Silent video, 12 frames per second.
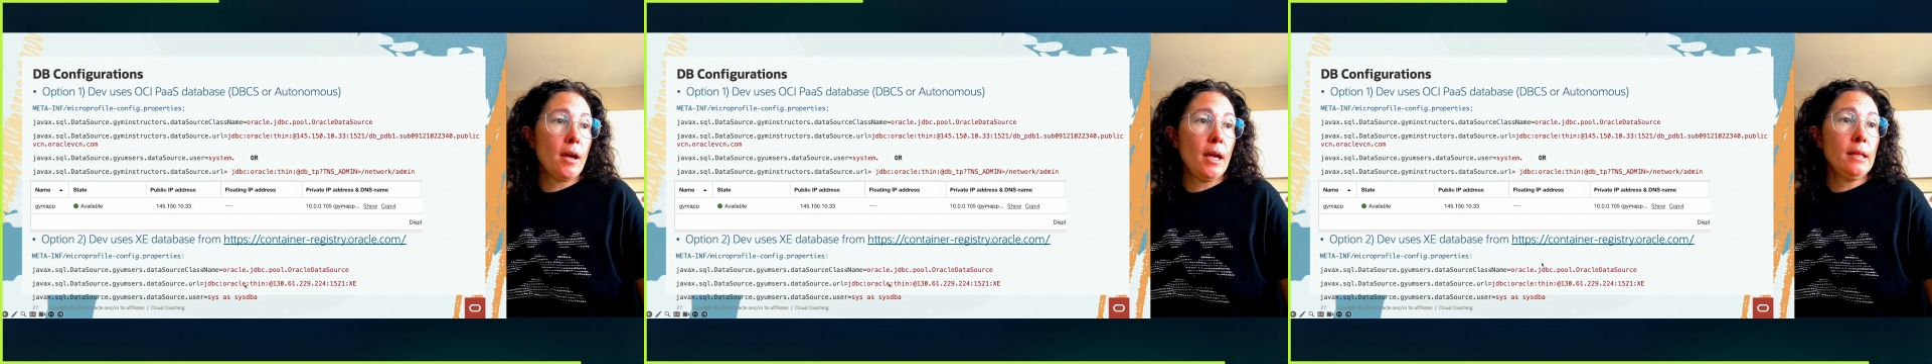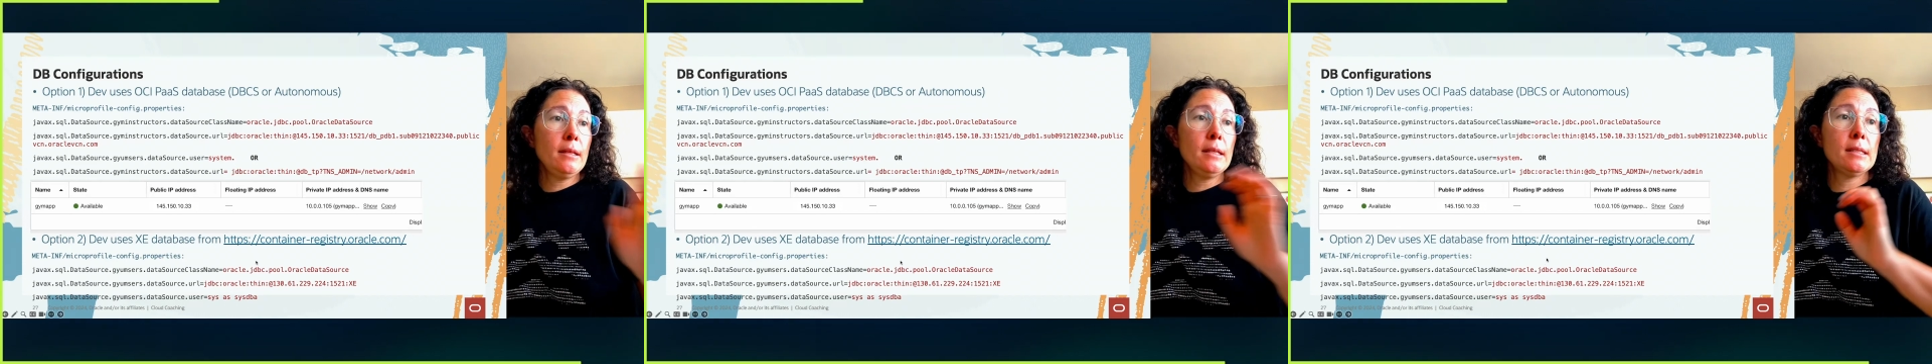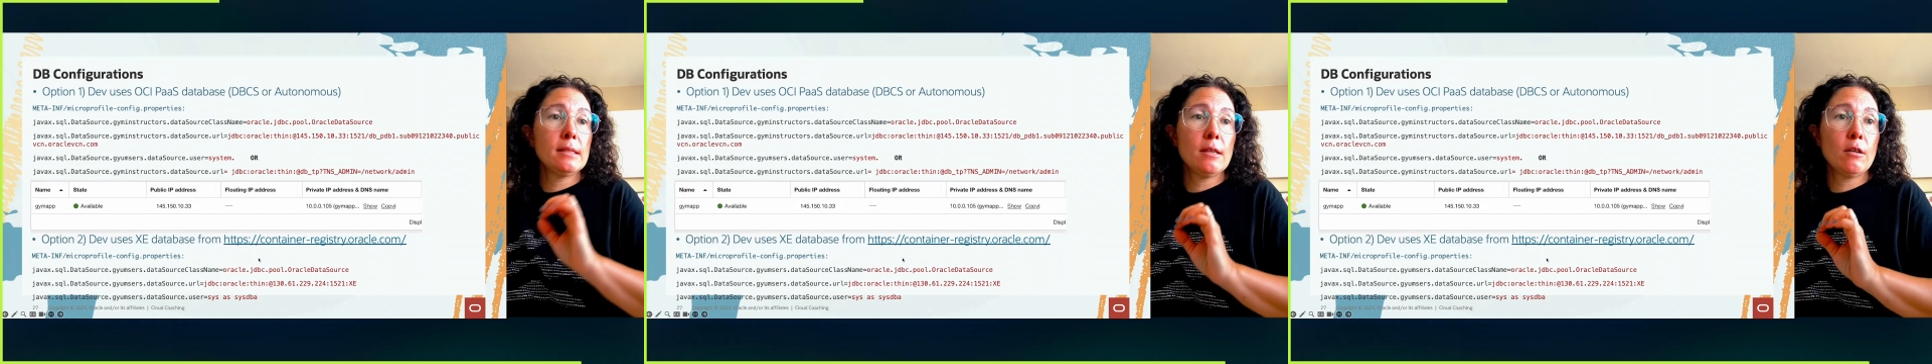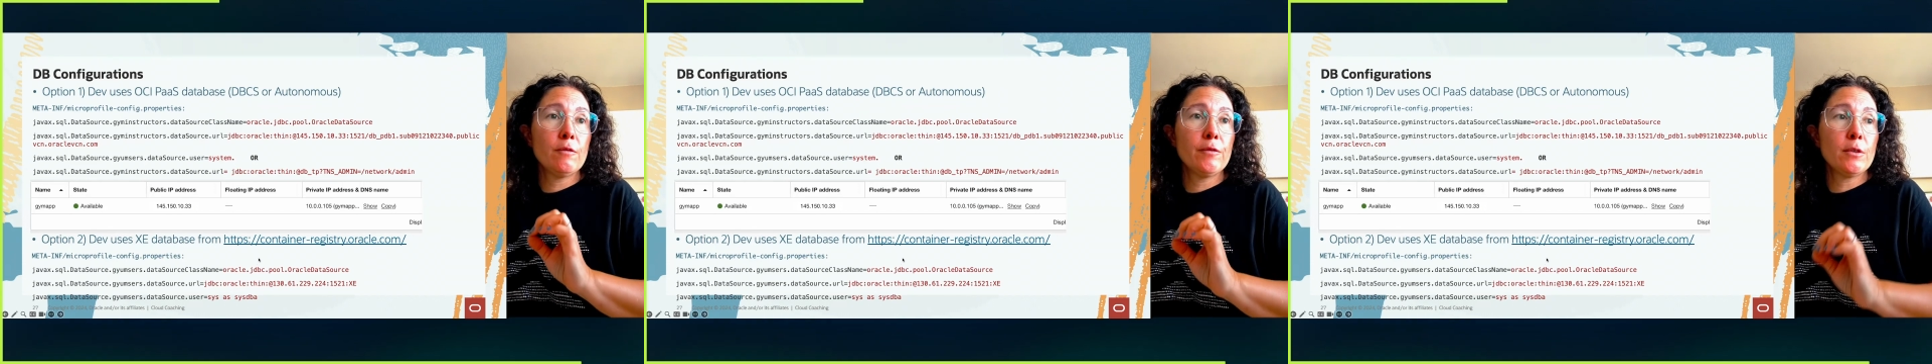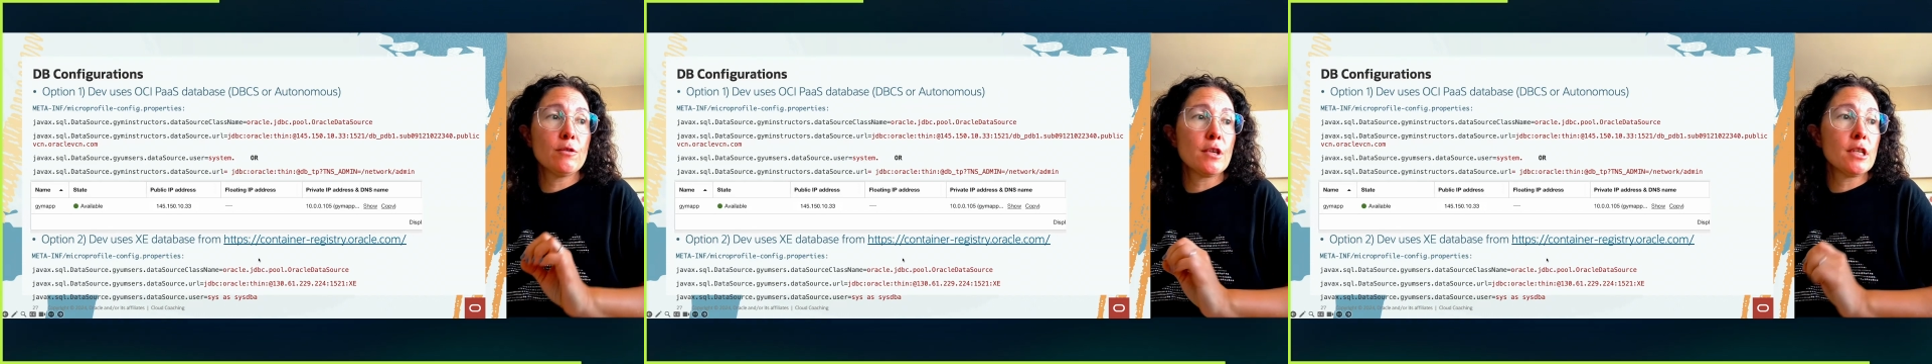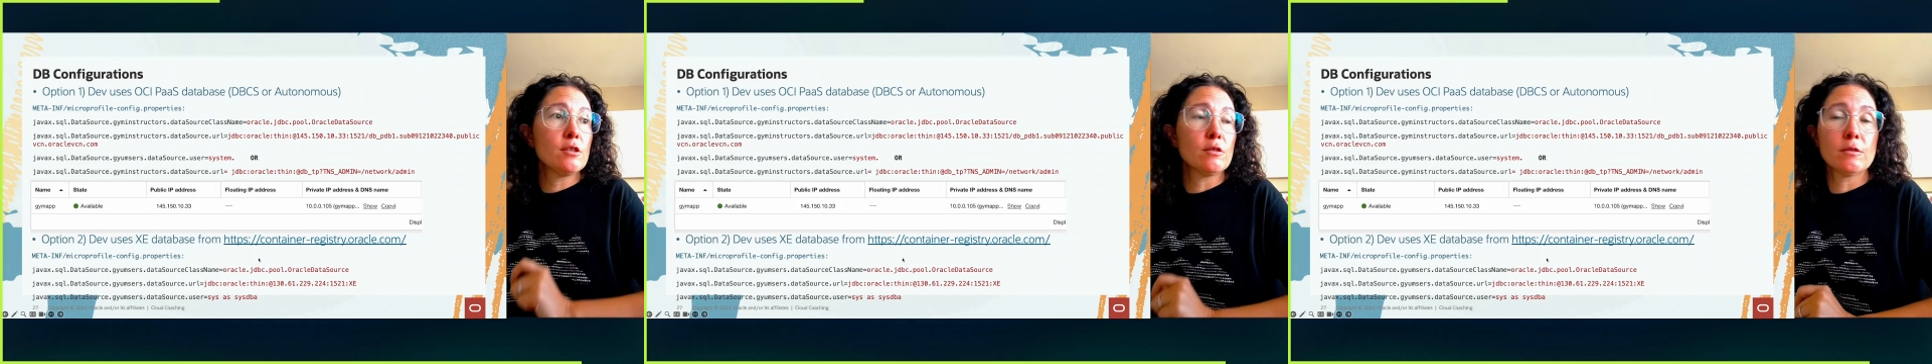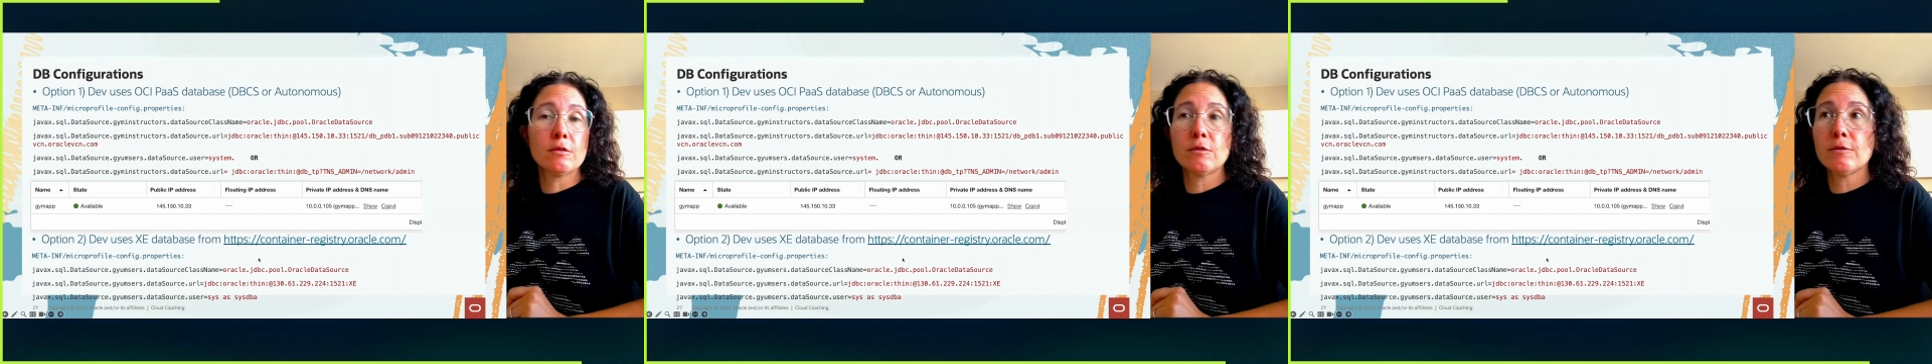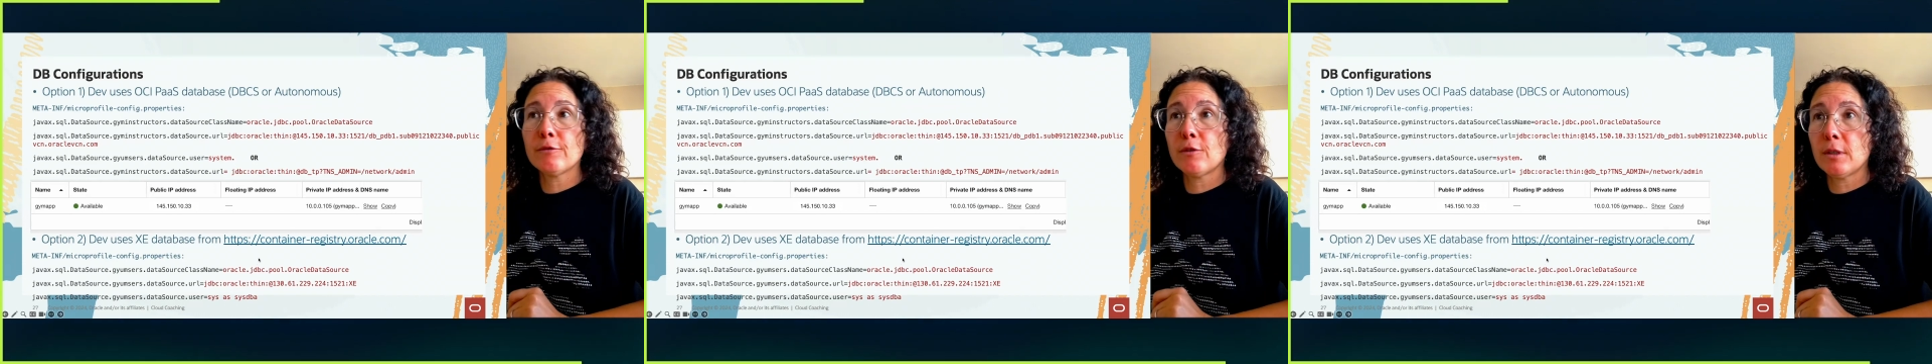And this is the
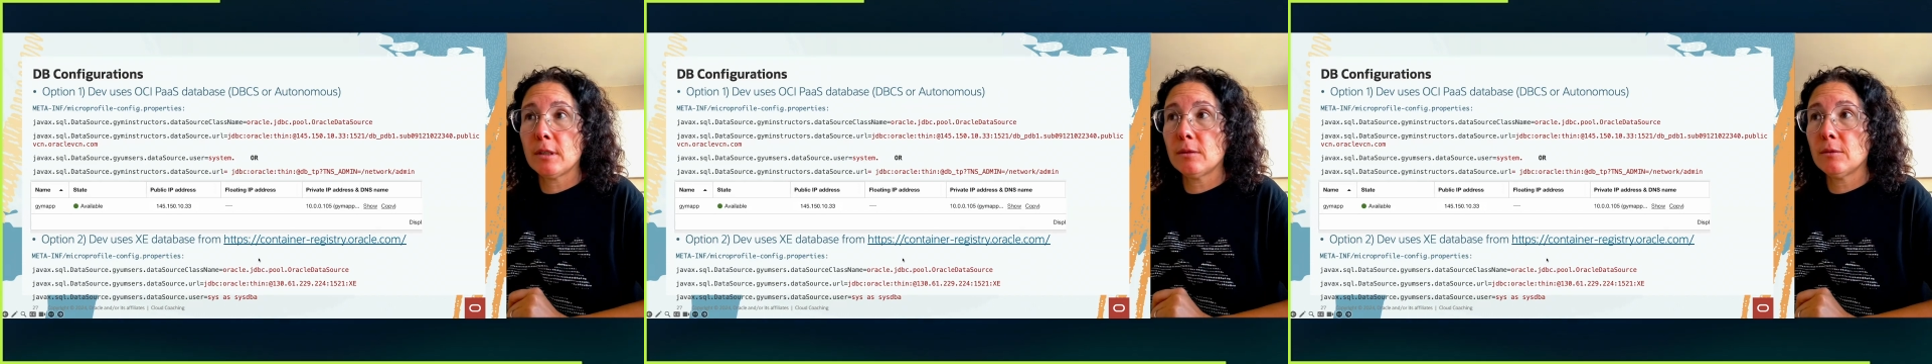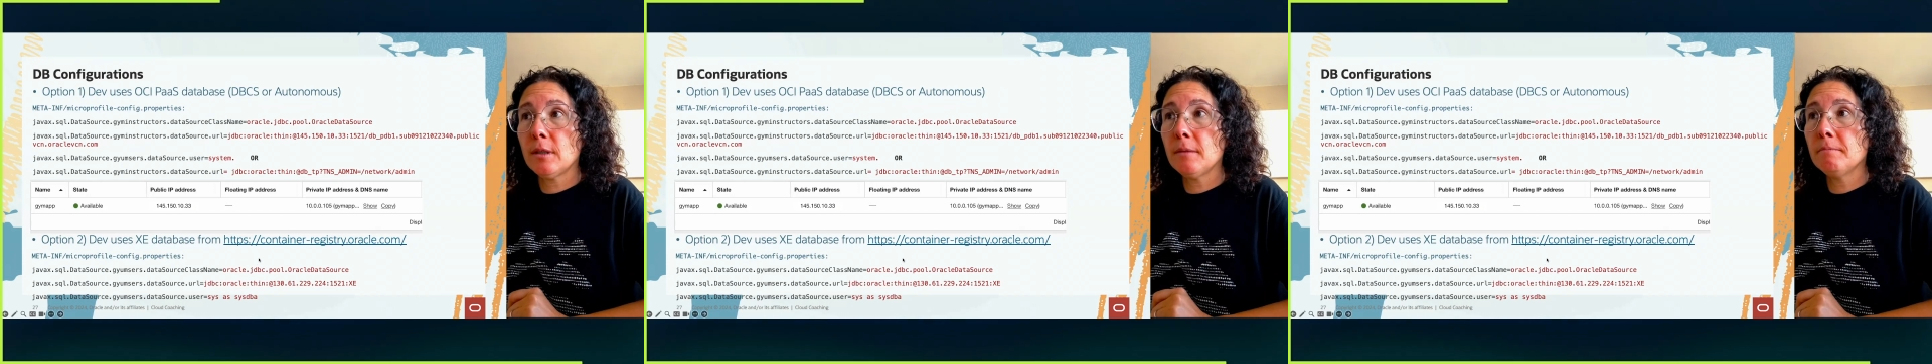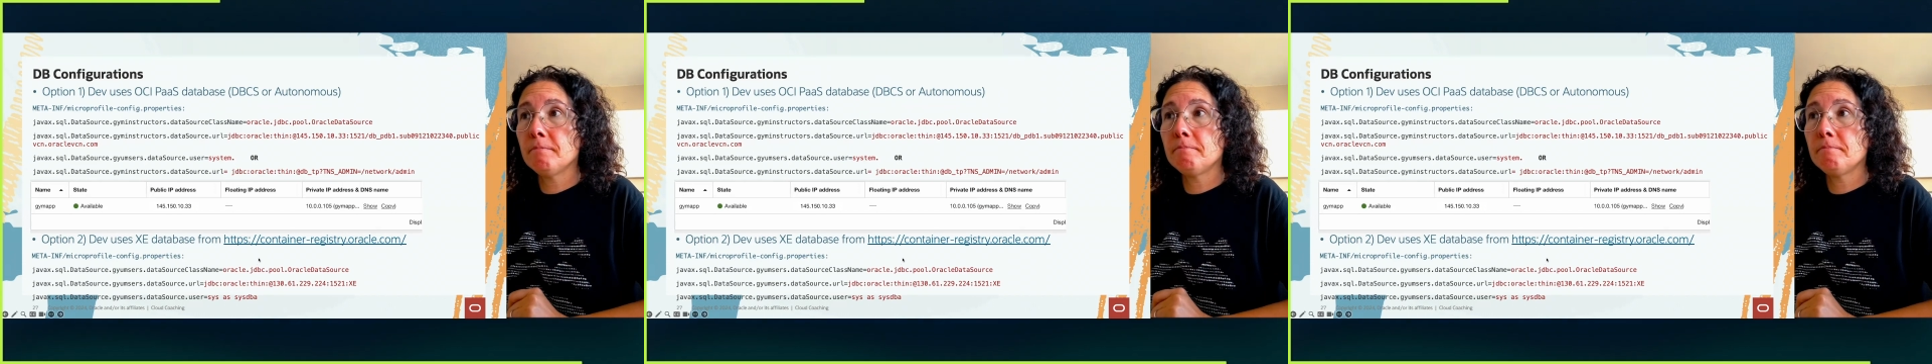configuration for it, okay?